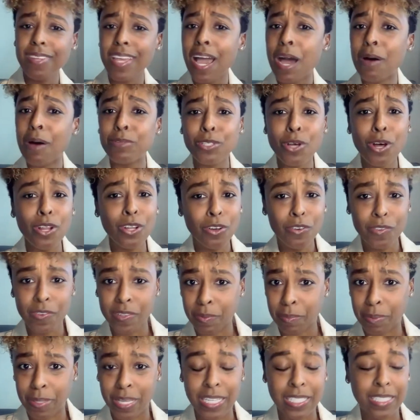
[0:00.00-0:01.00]
I was all over
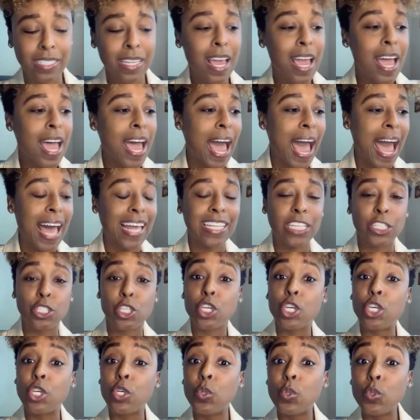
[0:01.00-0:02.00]
the place. Had this
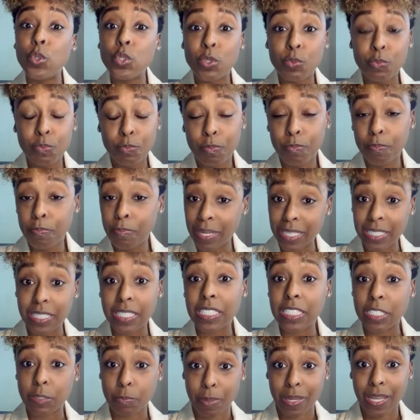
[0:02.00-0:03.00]
huge
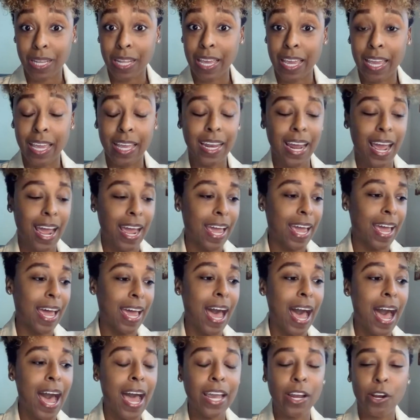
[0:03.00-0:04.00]
business plan. I had
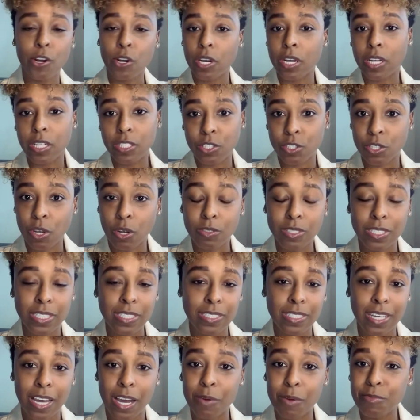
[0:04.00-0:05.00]
hired a
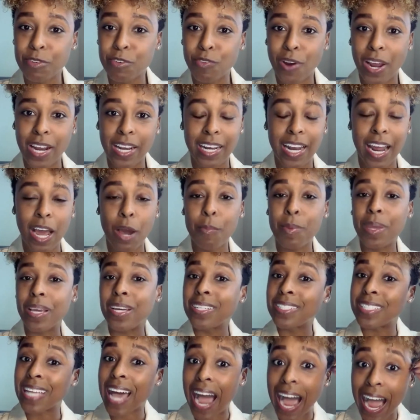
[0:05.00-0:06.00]
consultant to help me write it out
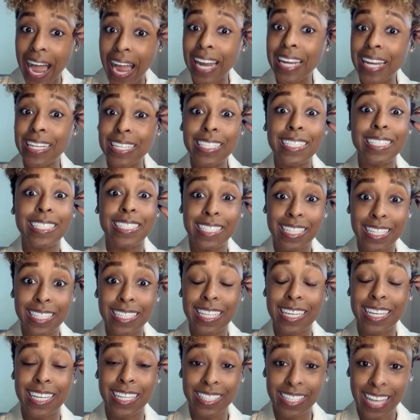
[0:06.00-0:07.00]
because I needed to
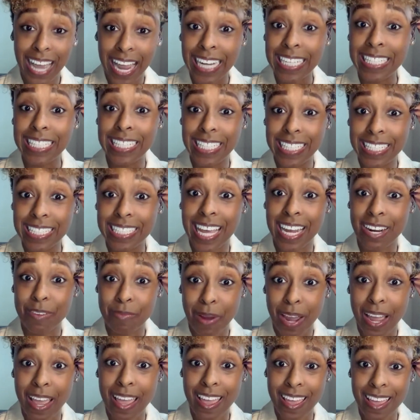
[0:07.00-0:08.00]
get the ideas out of
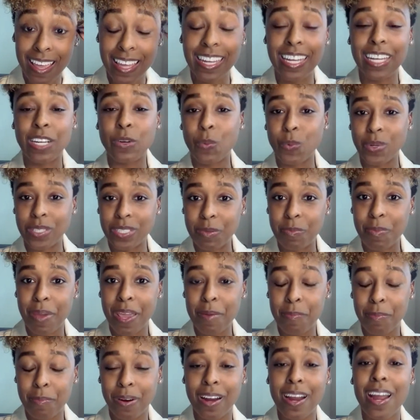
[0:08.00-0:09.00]
my head and onto
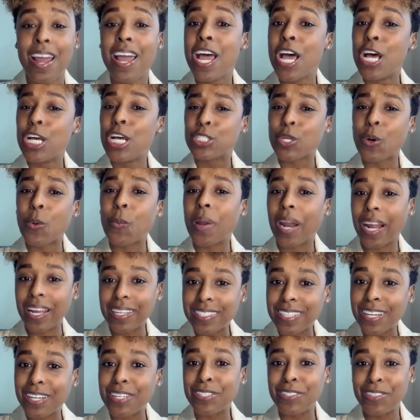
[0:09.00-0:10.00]
paper. So when I
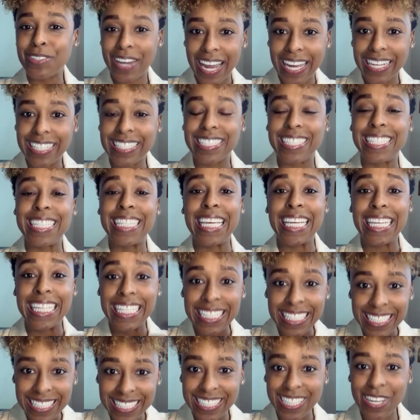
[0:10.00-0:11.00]
tell you guys
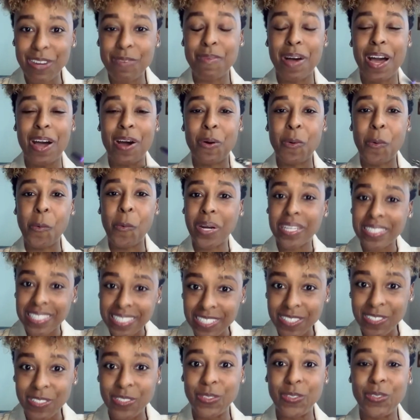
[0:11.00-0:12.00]
things about what
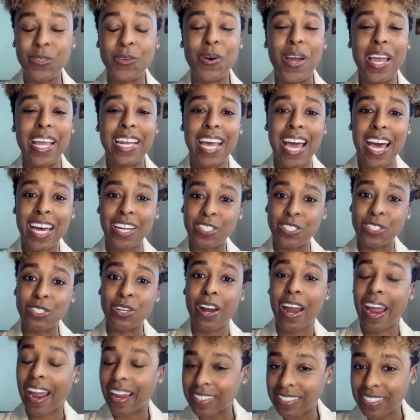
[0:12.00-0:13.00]
to do and how to
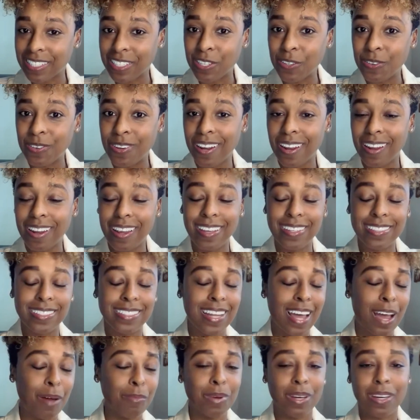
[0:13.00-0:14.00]
start executing, it's
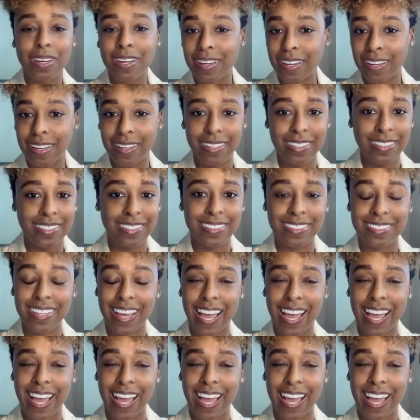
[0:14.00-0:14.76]
not because